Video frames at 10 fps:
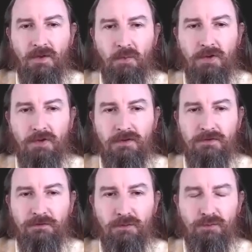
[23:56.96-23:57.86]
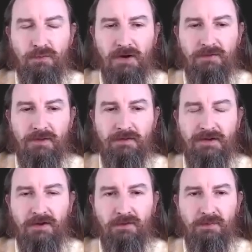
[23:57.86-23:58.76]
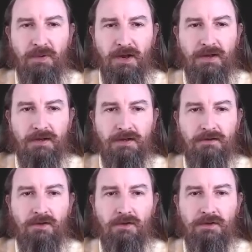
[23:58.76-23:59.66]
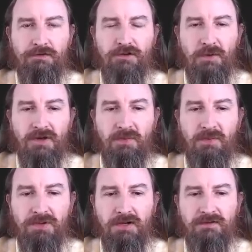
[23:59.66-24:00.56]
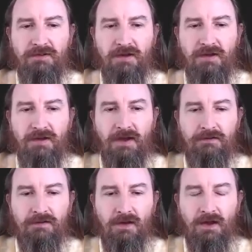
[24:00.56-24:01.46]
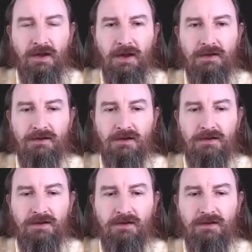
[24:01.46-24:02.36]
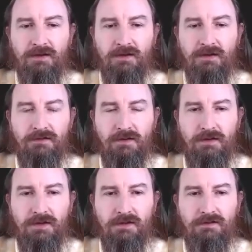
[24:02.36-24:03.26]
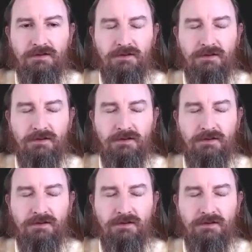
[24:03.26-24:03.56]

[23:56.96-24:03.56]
We'll round this out by only showing completed tasks and clearing deleted